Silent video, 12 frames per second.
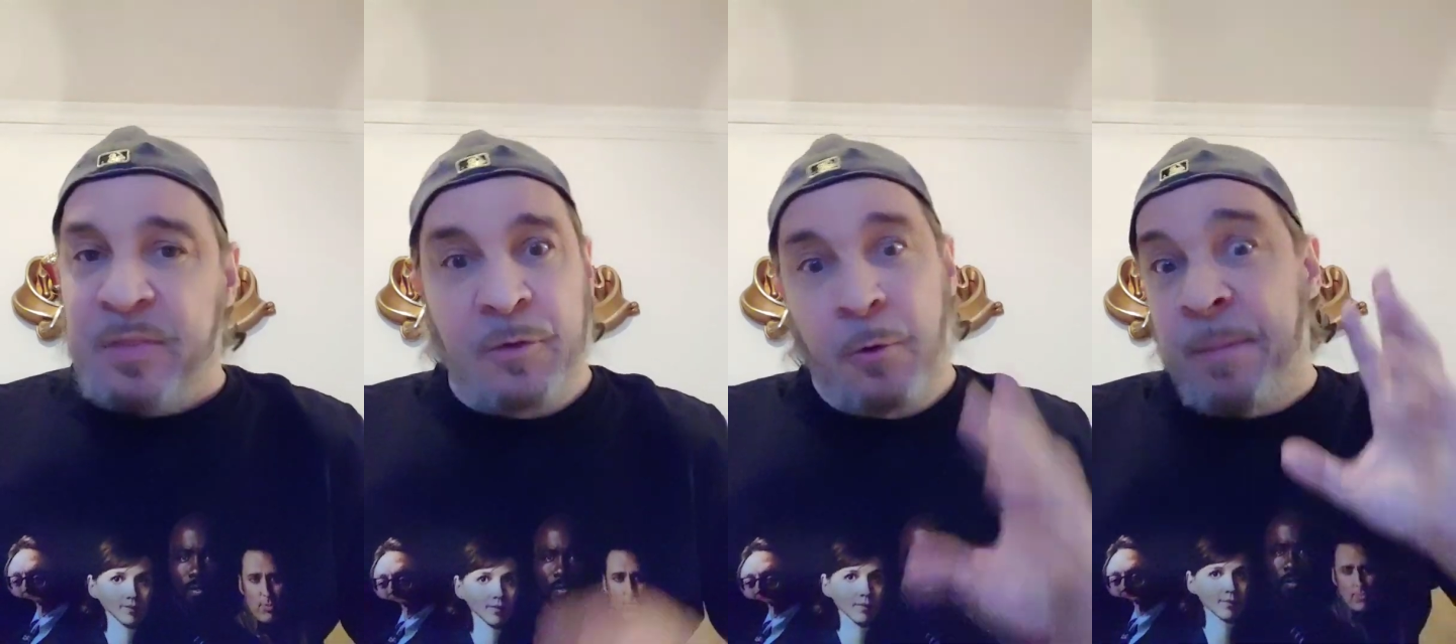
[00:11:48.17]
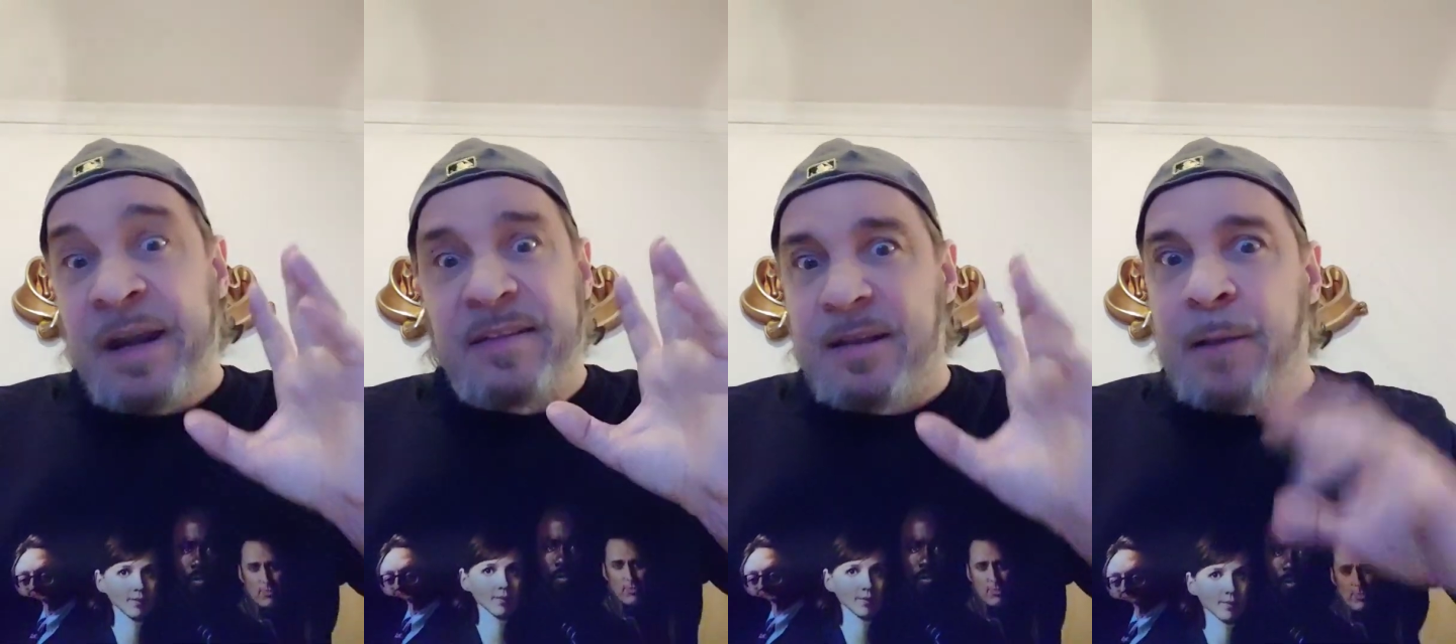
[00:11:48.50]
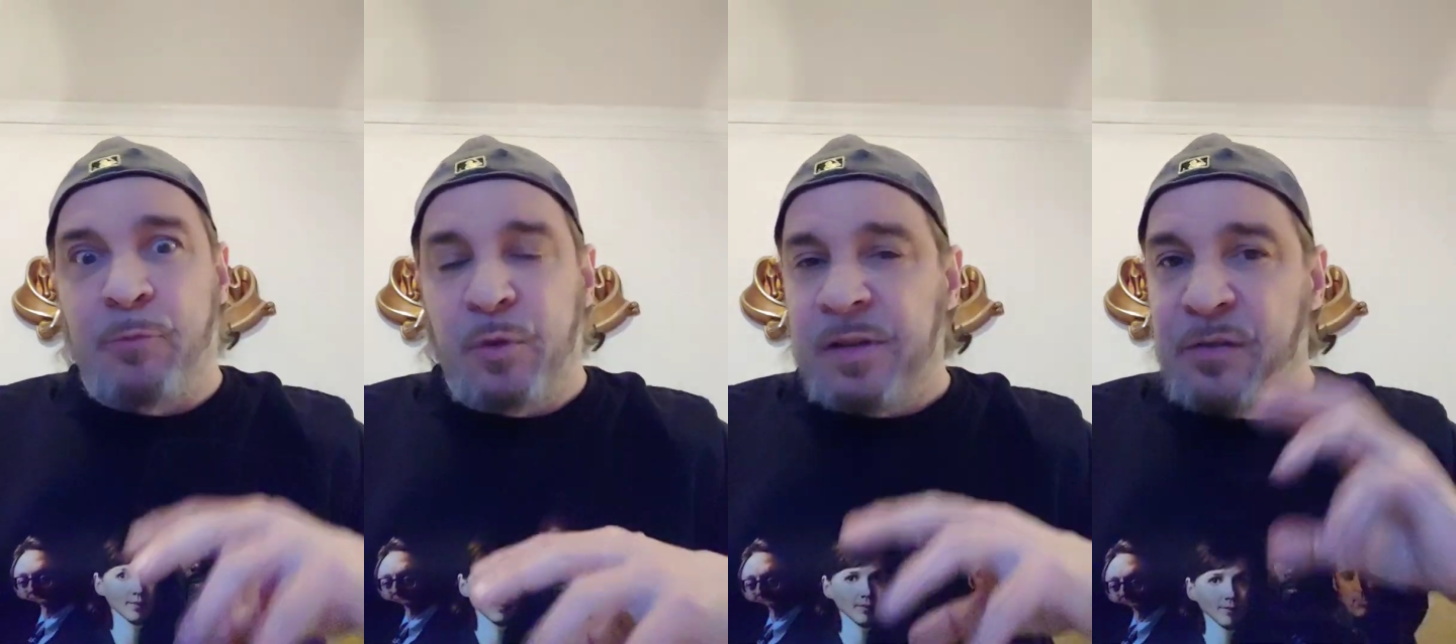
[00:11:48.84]
There were many
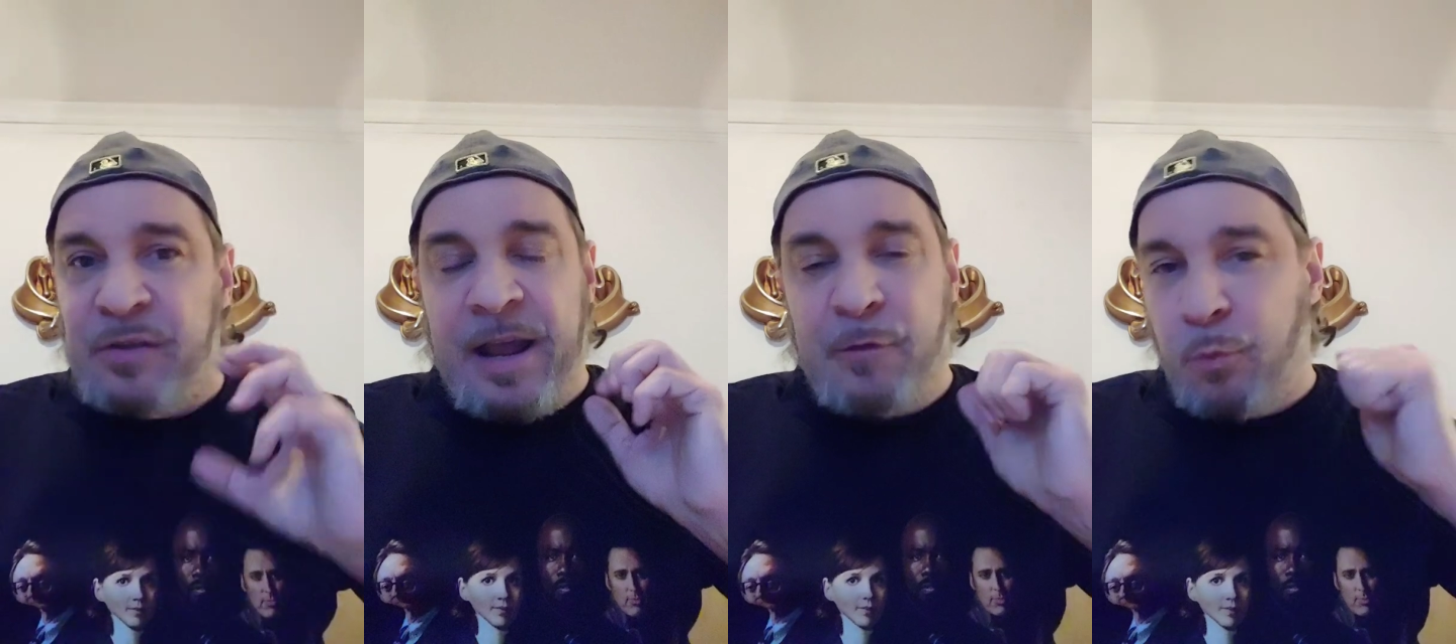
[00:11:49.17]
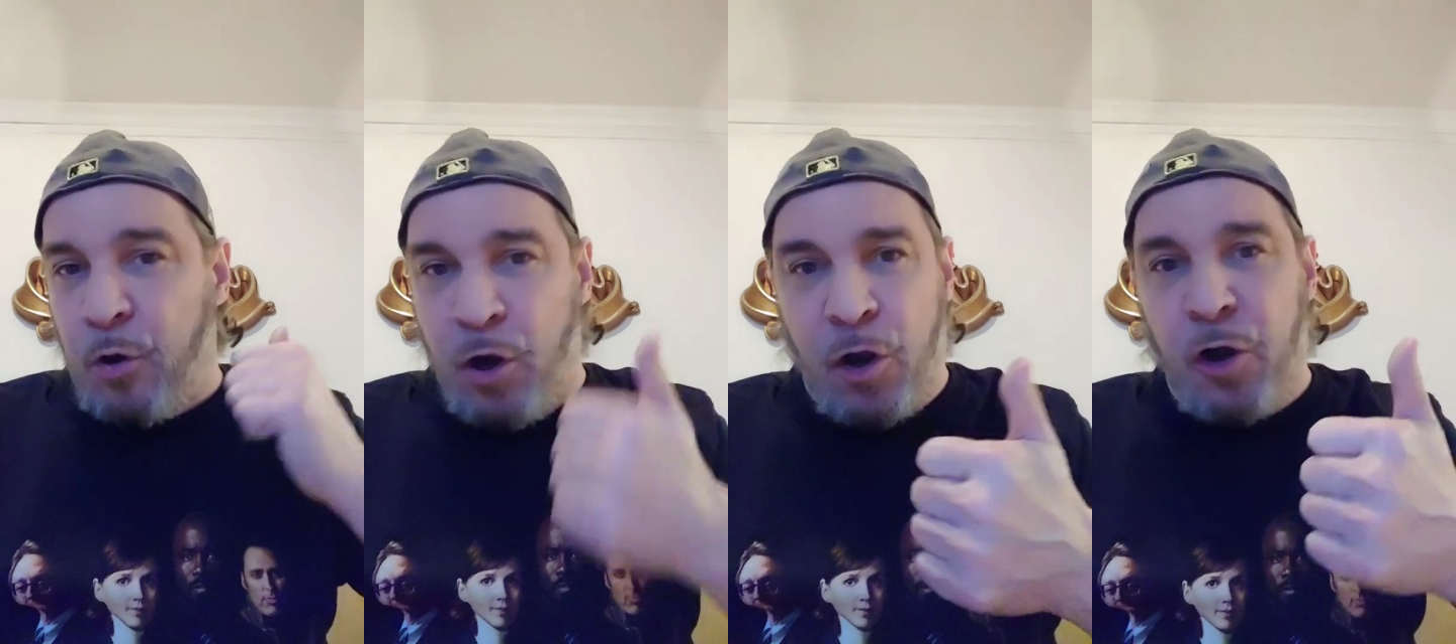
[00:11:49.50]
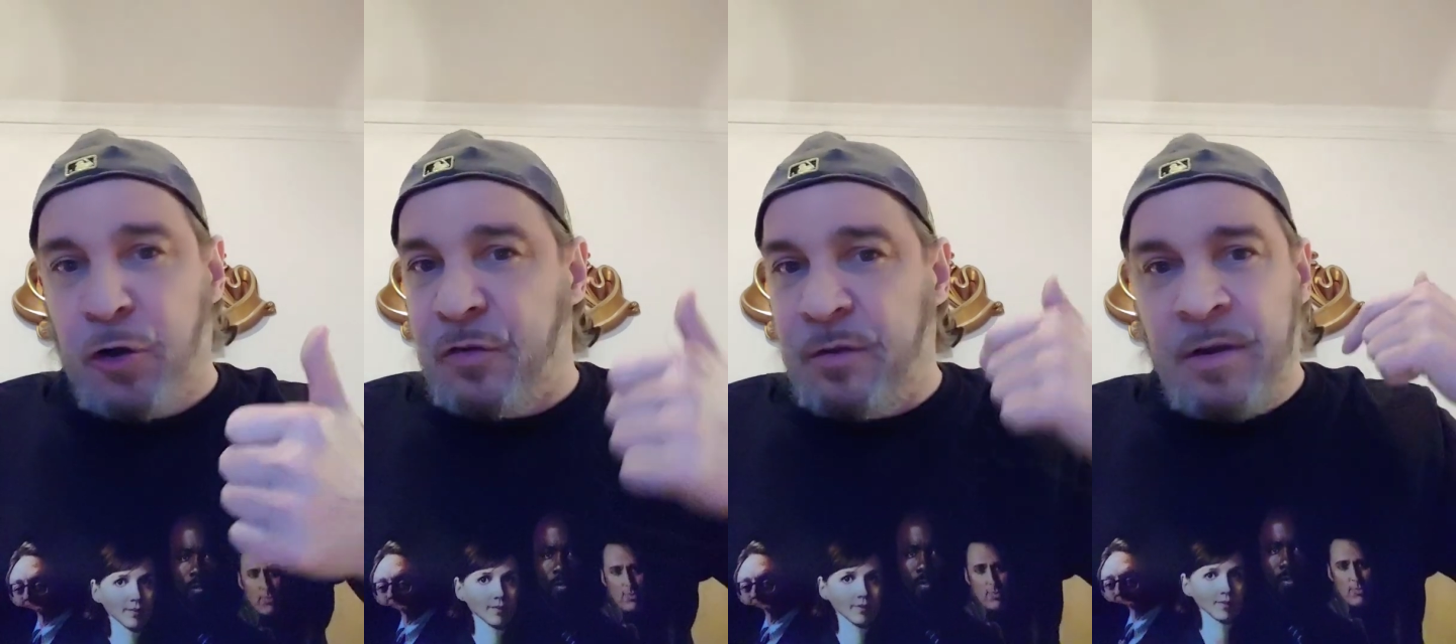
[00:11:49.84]
times when these guys were
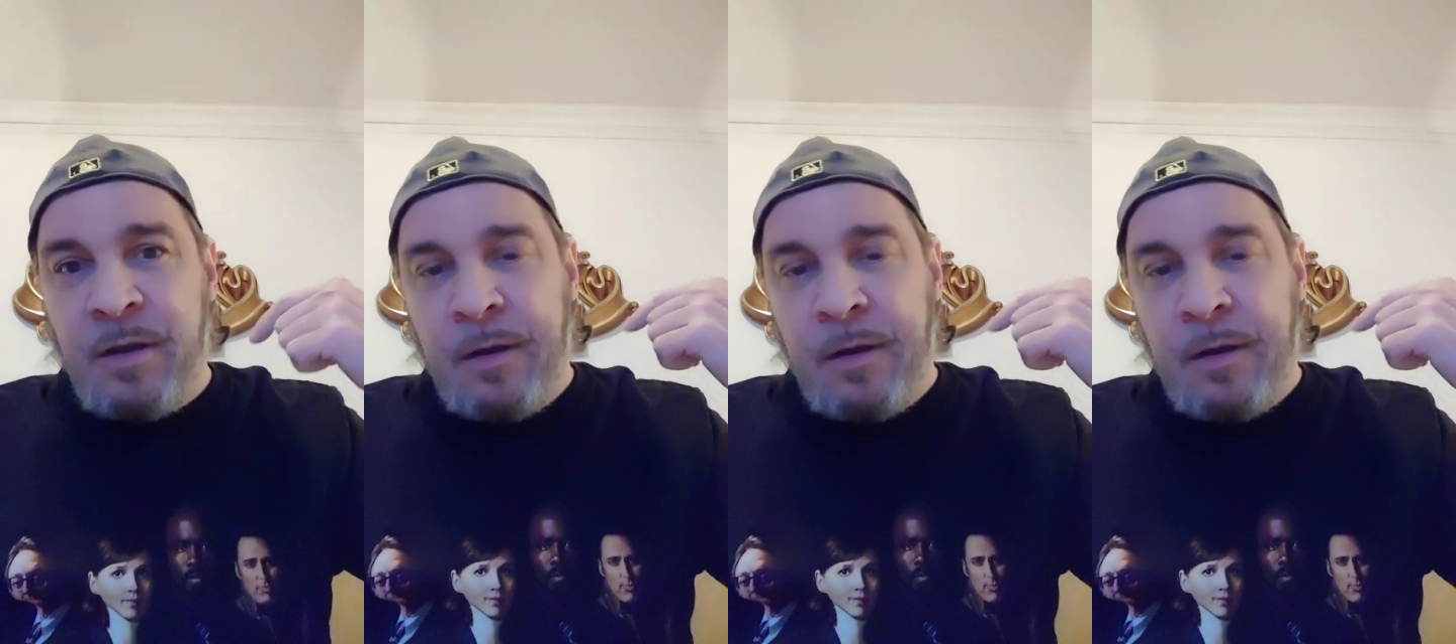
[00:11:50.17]
hurt.